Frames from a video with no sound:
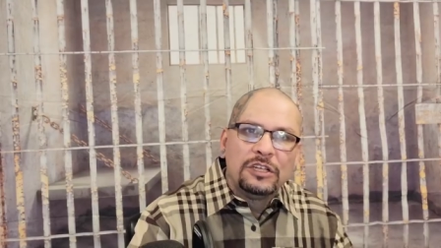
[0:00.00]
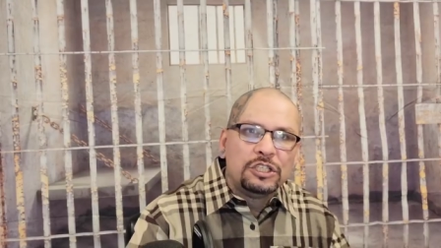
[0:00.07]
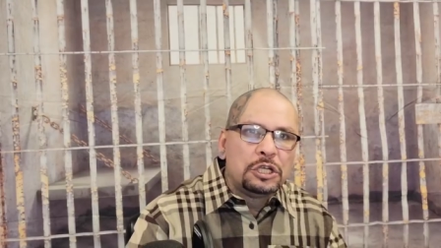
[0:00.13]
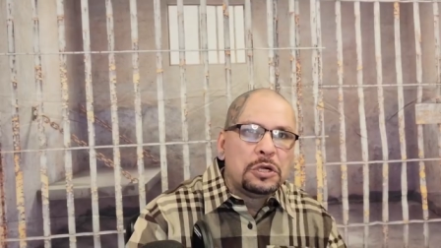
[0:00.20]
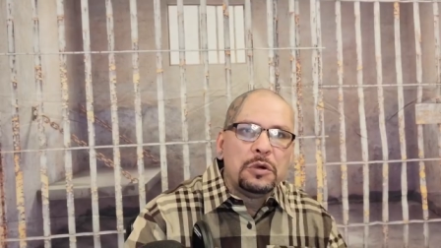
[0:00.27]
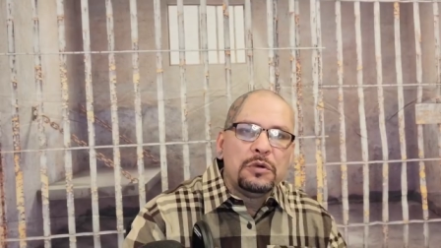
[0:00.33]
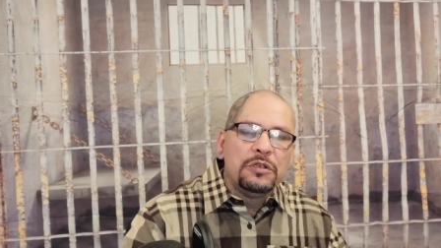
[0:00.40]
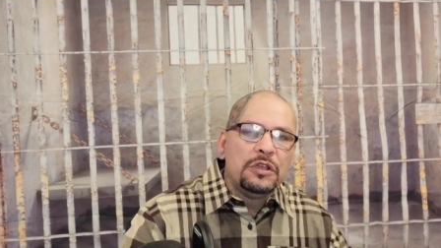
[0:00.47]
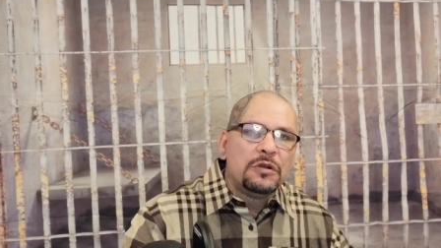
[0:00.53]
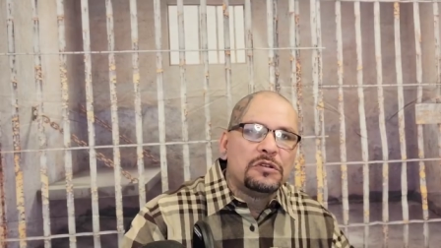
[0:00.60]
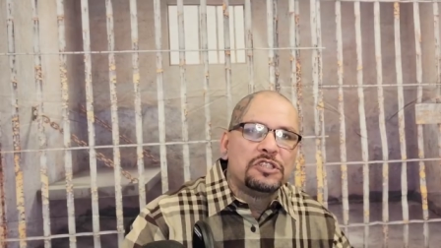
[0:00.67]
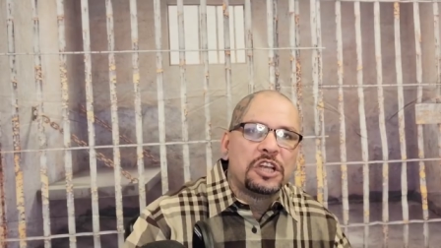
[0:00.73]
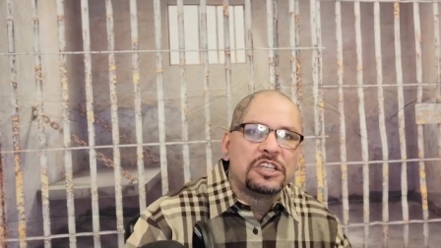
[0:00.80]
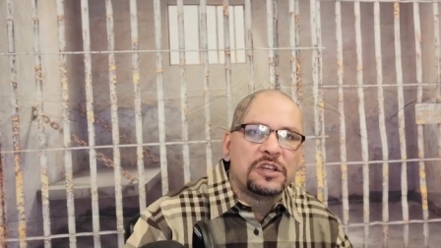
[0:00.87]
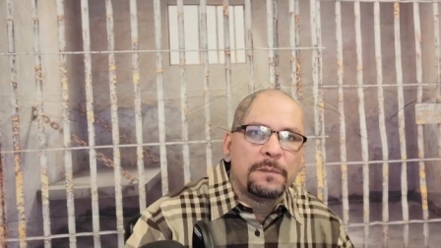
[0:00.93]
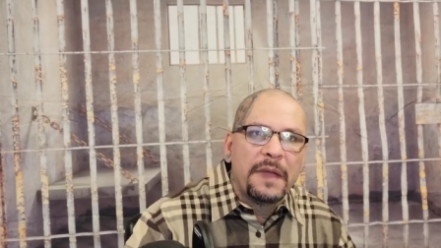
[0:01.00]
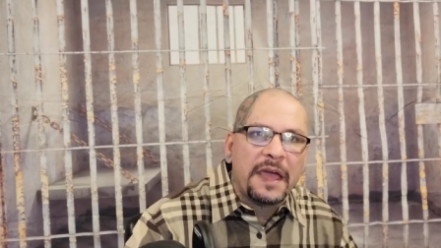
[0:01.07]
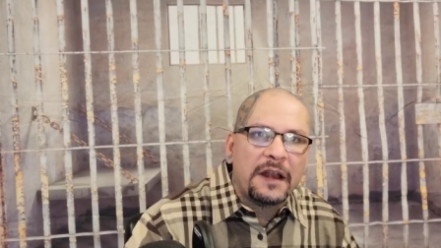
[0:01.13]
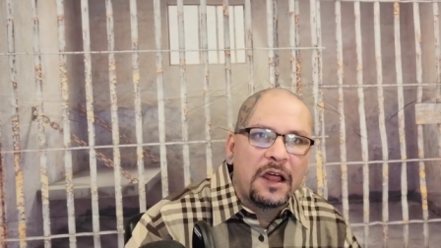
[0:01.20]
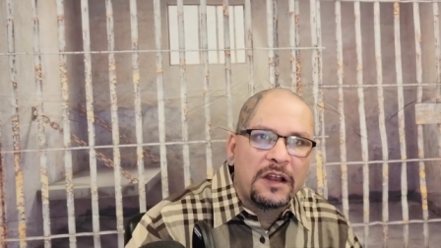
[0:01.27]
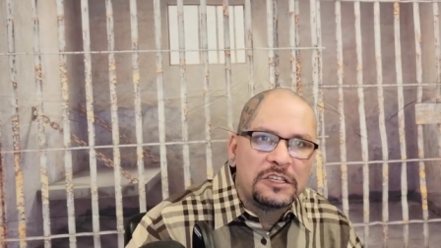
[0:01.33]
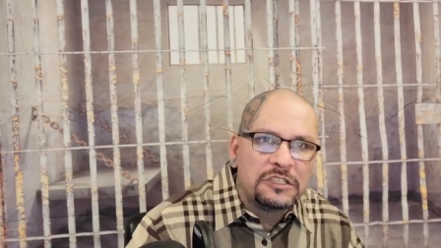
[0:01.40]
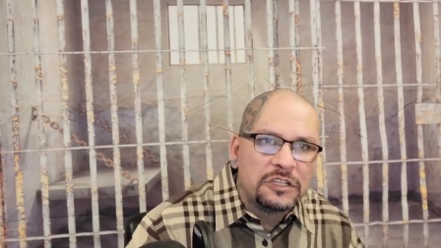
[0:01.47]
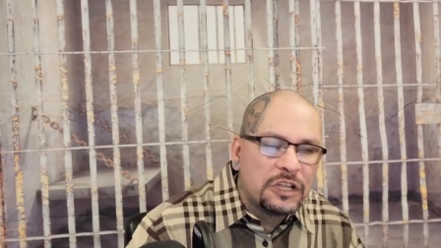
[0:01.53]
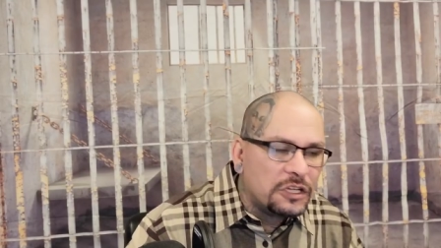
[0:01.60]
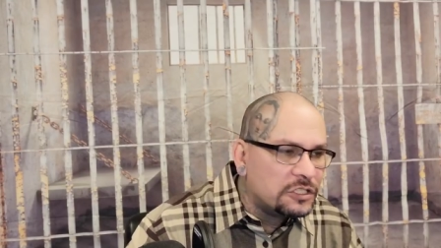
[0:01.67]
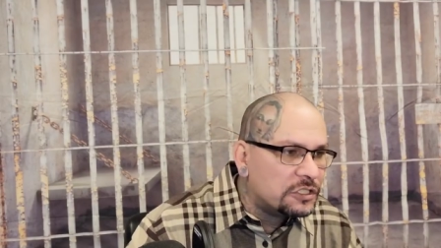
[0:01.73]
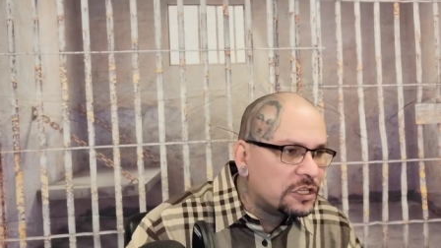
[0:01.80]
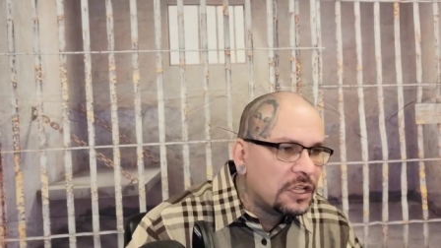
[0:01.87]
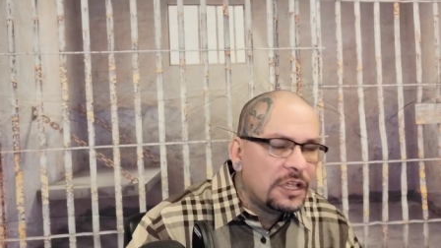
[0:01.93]
Two, you don't judge a man on his
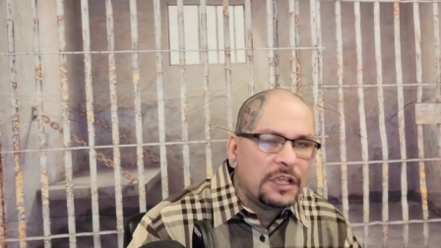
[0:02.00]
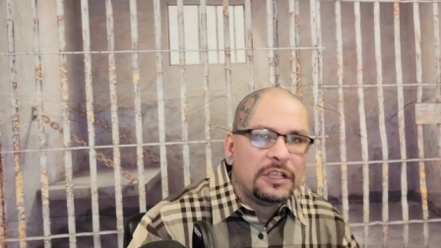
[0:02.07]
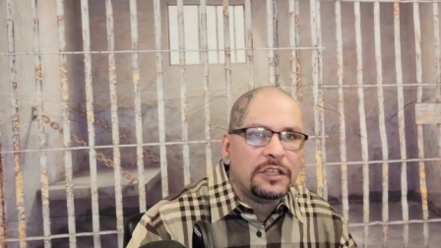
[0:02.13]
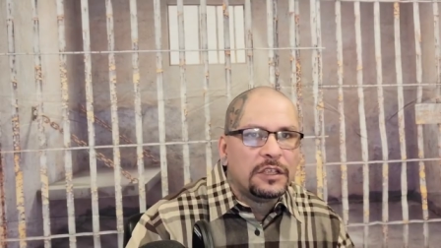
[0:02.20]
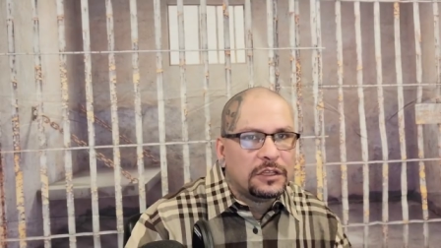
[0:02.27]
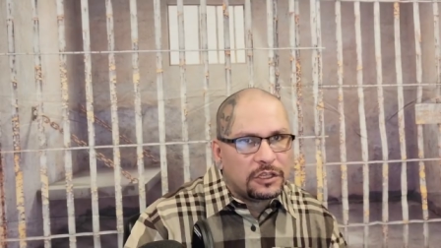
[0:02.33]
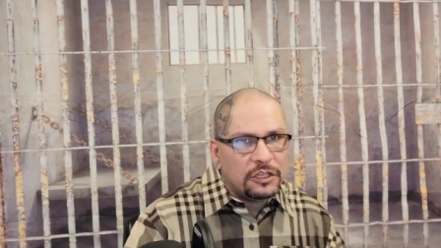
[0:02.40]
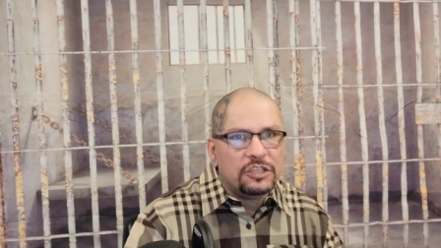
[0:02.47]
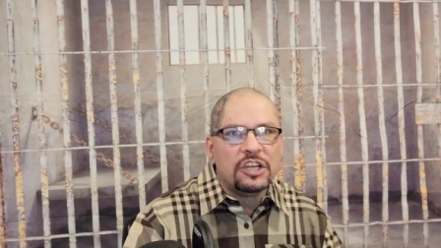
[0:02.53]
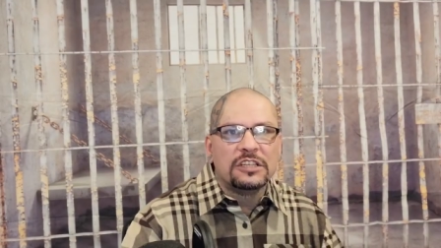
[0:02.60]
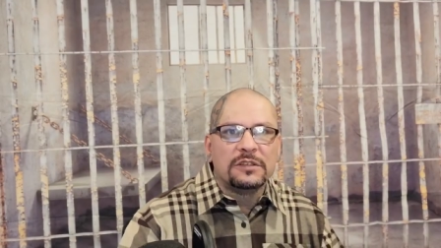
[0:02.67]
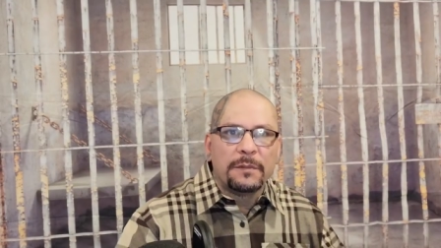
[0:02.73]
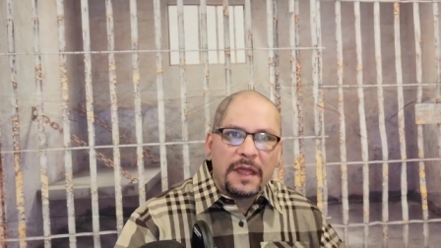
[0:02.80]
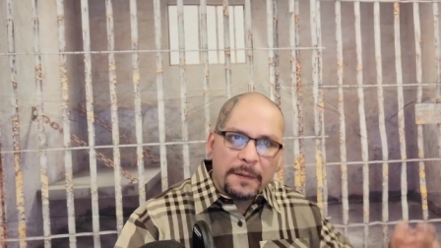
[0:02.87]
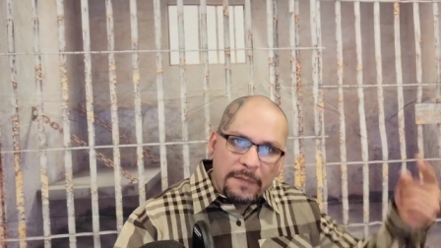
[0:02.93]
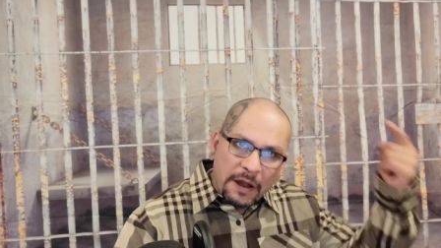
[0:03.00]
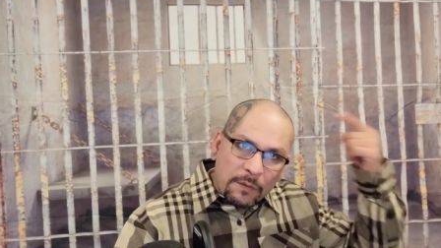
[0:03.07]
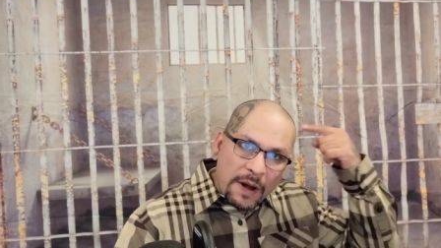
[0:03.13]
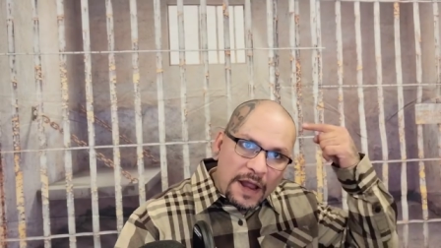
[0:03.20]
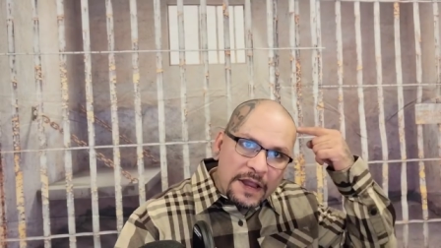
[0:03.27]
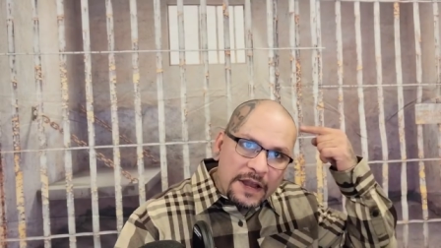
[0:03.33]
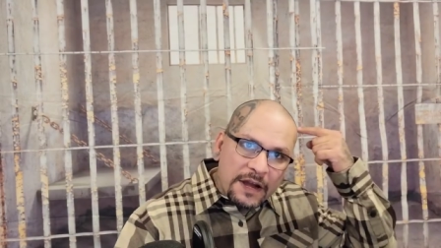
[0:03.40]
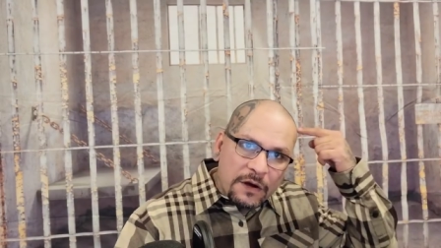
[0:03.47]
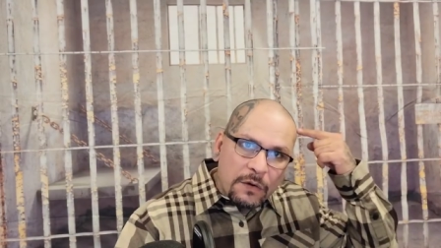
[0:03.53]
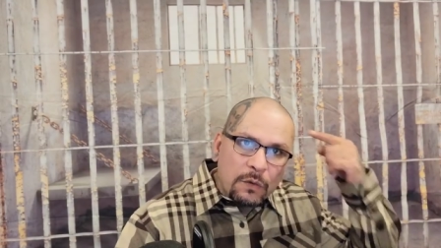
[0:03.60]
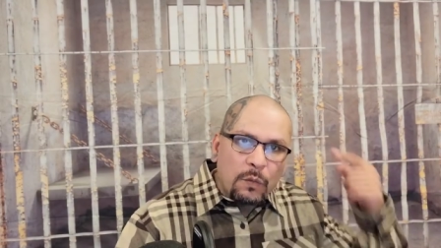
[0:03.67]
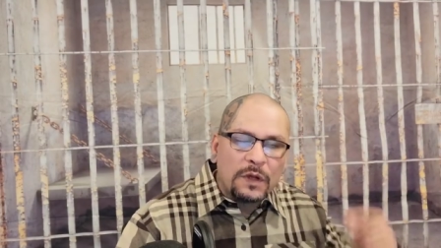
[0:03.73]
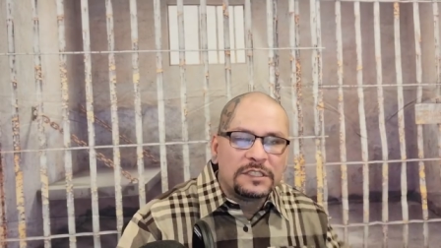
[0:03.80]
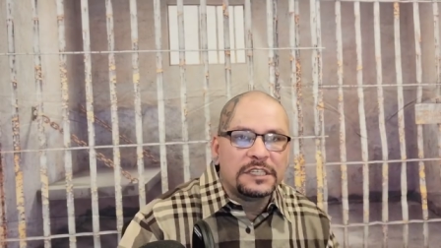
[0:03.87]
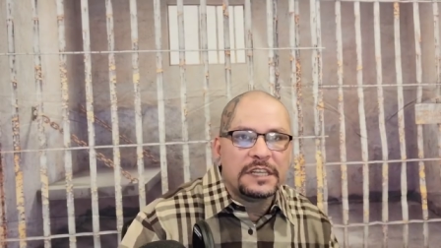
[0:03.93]
looks you judge a man by right here,
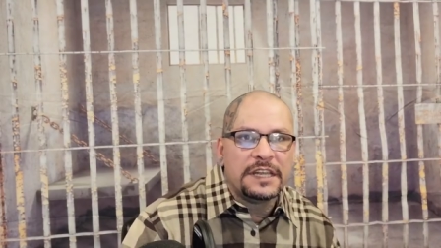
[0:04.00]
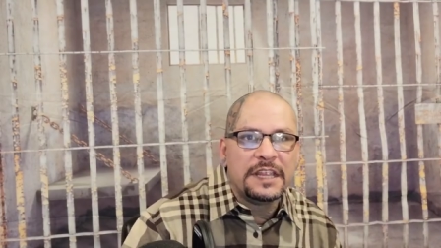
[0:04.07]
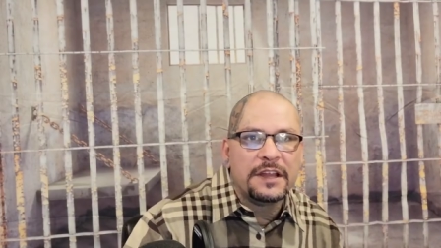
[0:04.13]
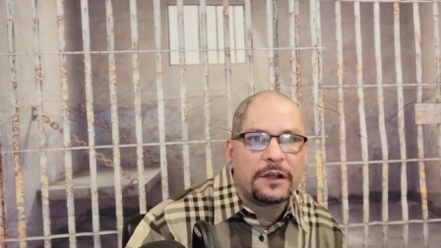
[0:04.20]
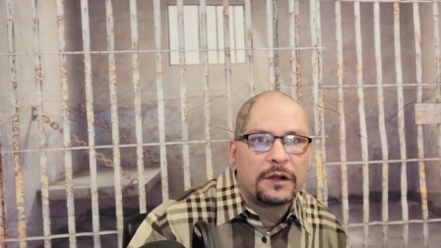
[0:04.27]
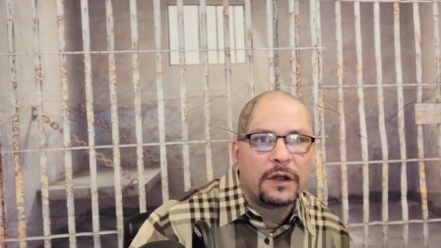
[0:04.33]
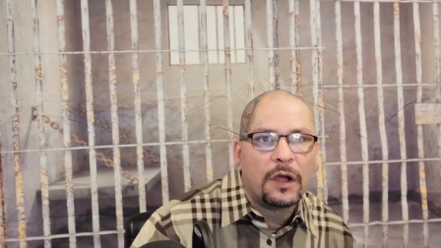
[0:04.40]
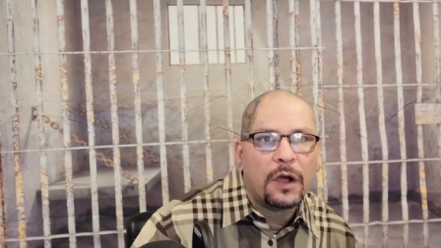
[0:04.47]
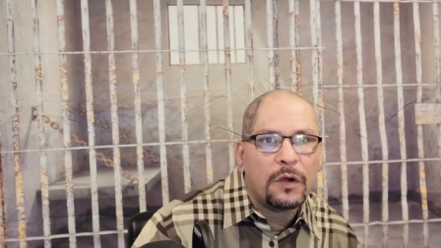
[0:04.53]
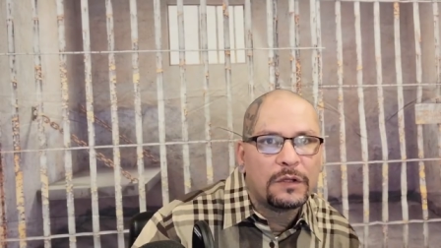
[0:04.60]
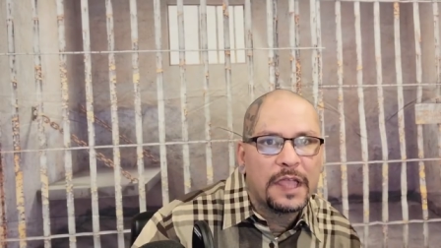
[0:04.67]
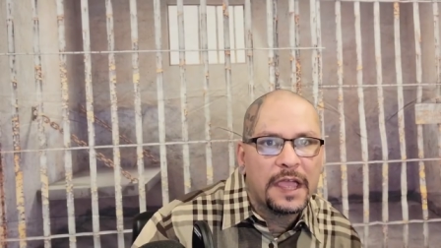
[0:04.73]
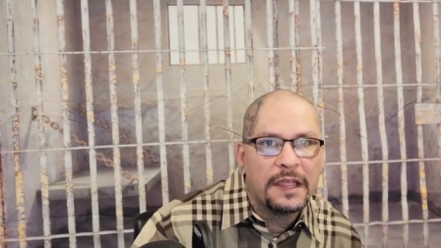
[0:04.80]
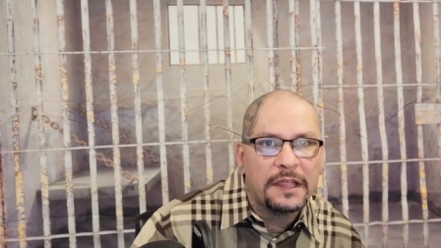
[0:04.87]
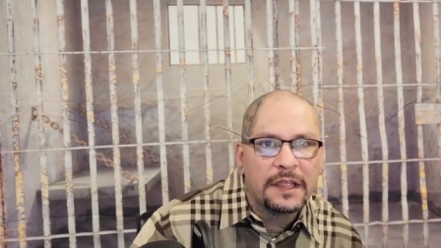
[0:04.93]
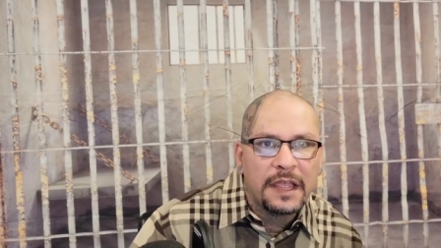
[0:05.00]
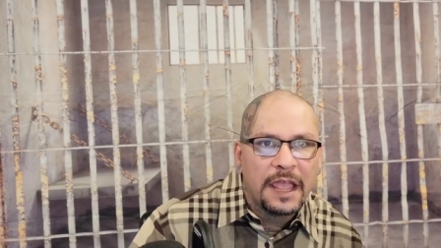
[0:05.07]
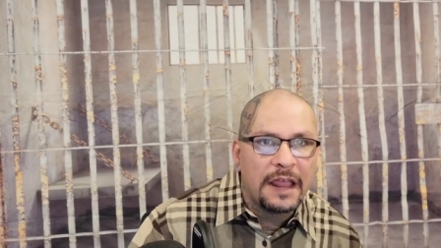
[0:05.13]
what's in here, okay?